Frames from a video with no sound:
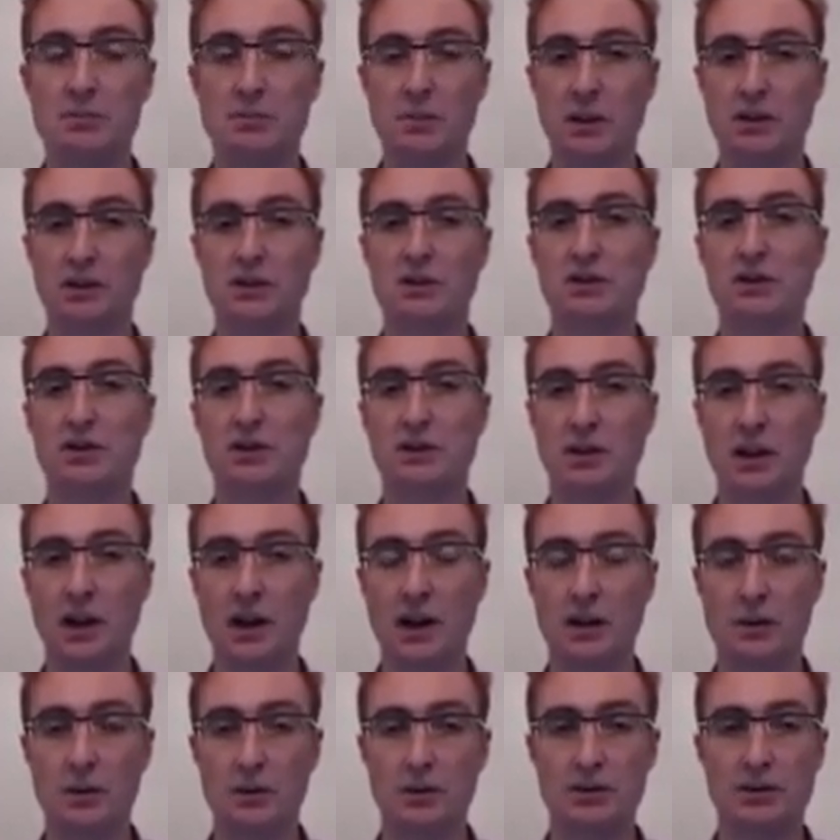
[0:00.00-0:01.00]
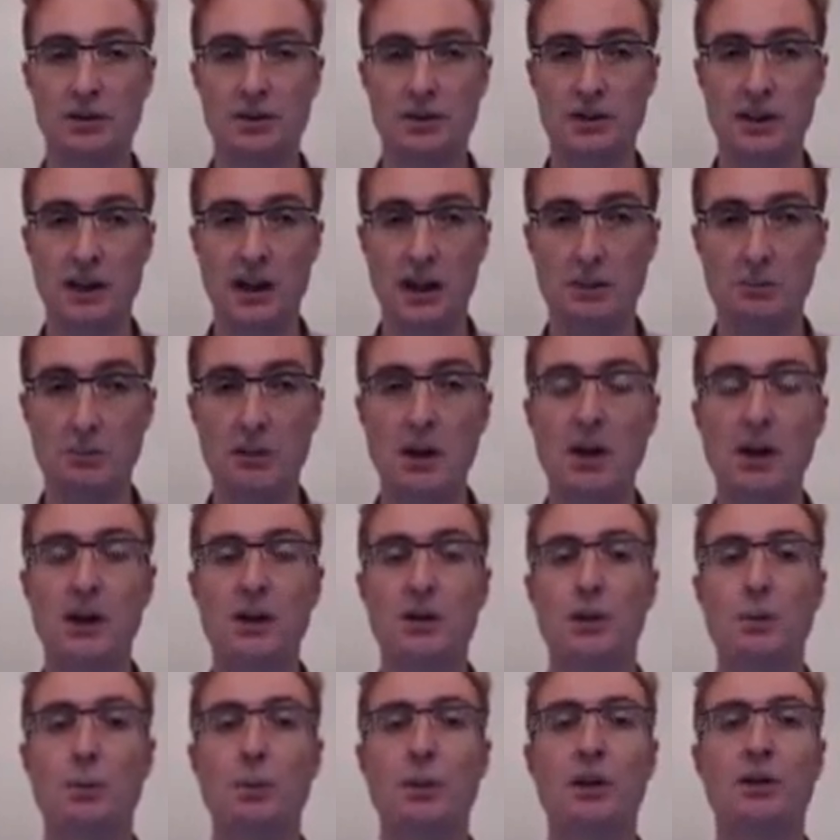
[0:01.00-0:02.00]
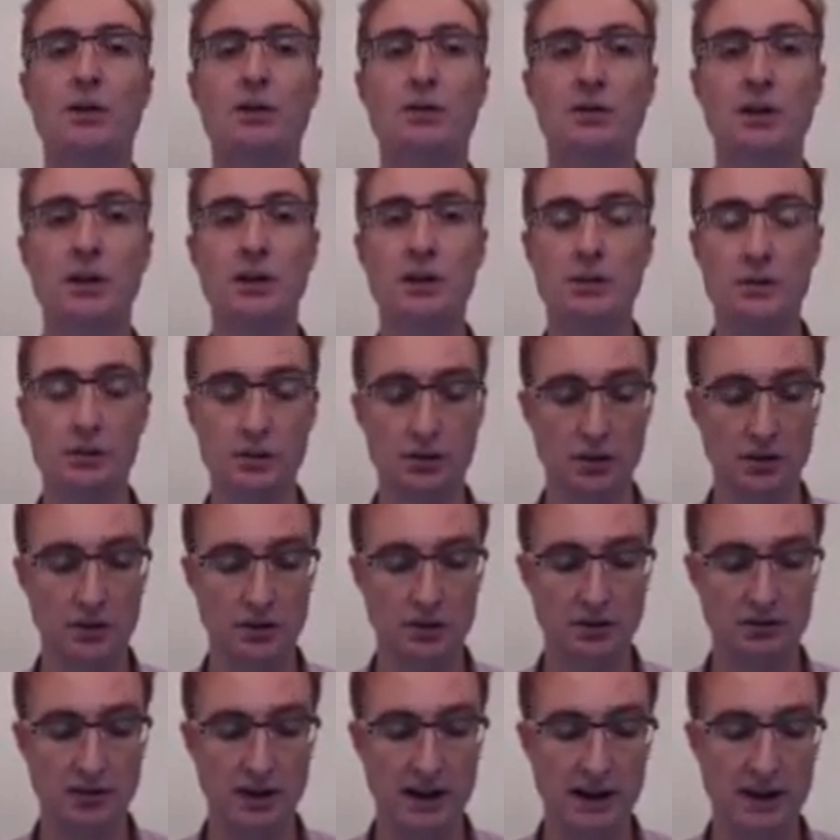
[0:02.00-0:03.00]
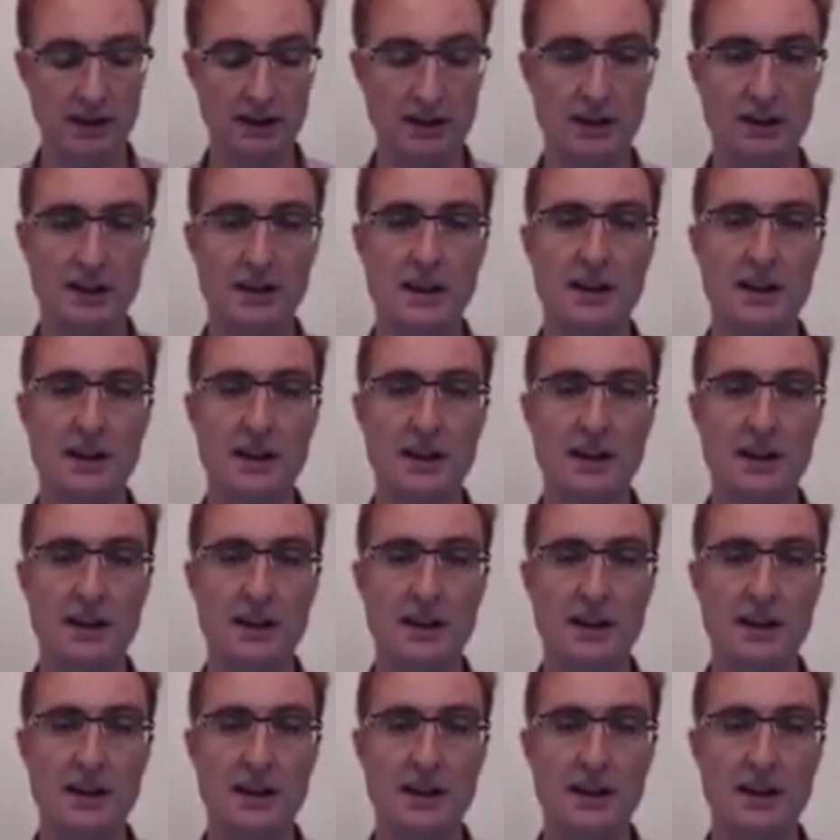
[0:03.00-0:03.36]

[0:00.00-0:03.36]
because the site looks the same, then we can reuse all of that